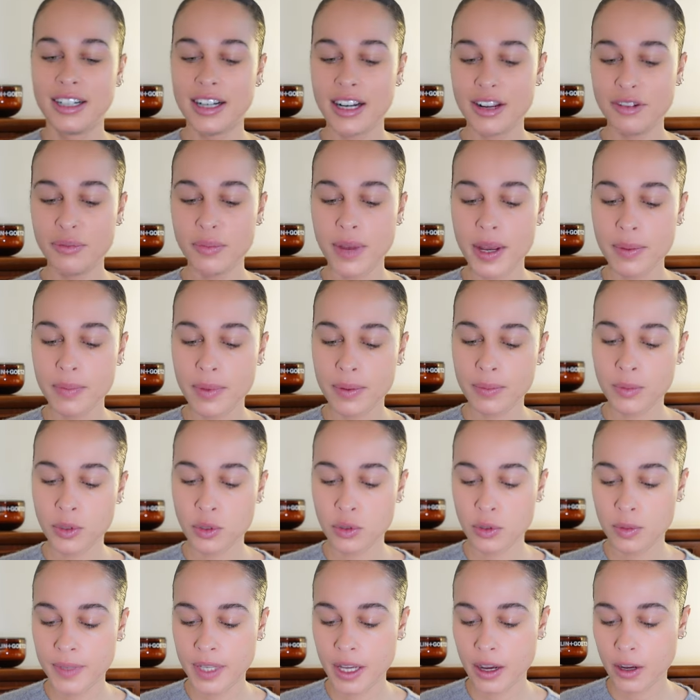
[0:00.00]
If my mum
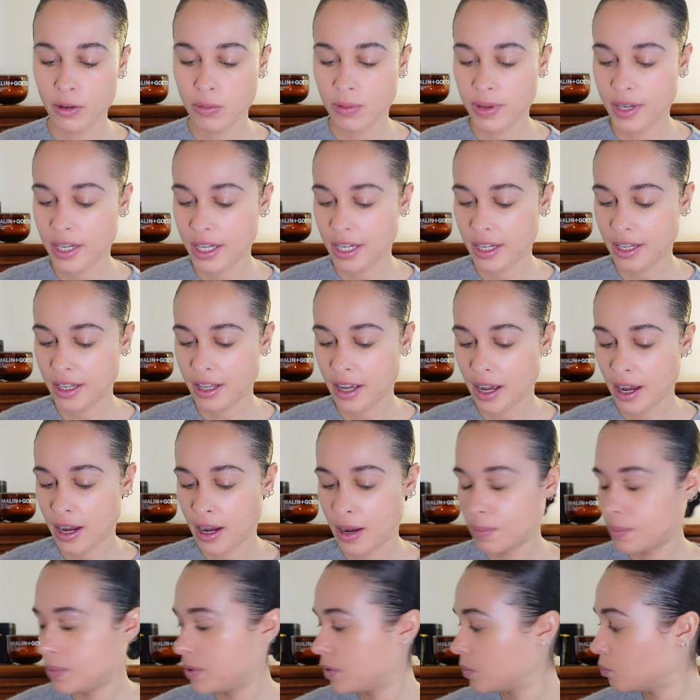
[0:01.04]
saw me opening
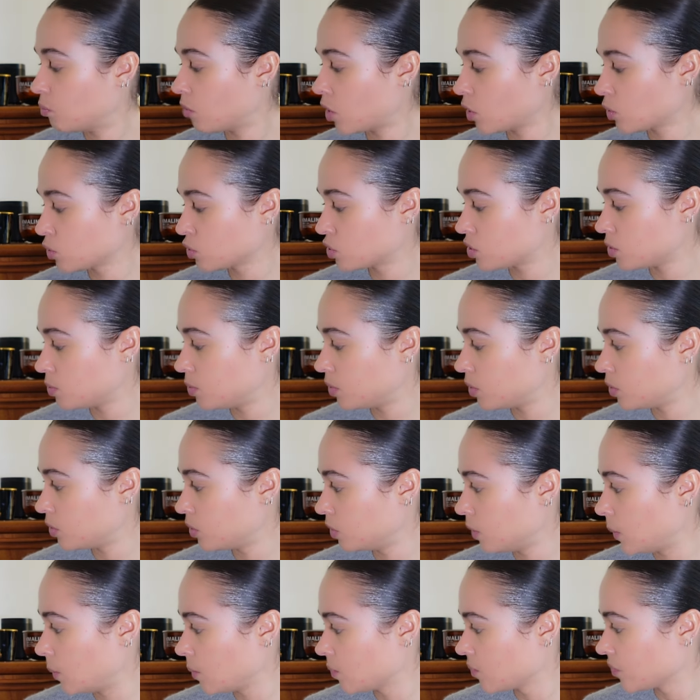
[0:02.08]
up
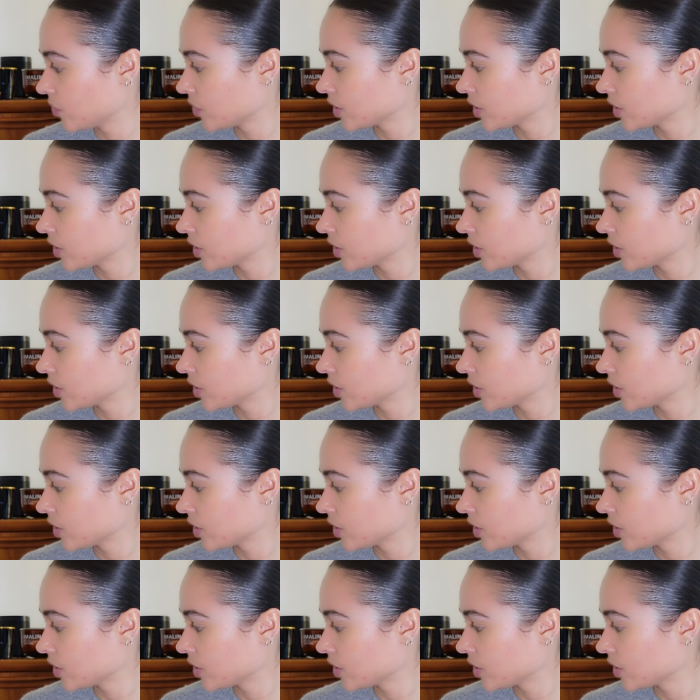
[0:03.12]
multiple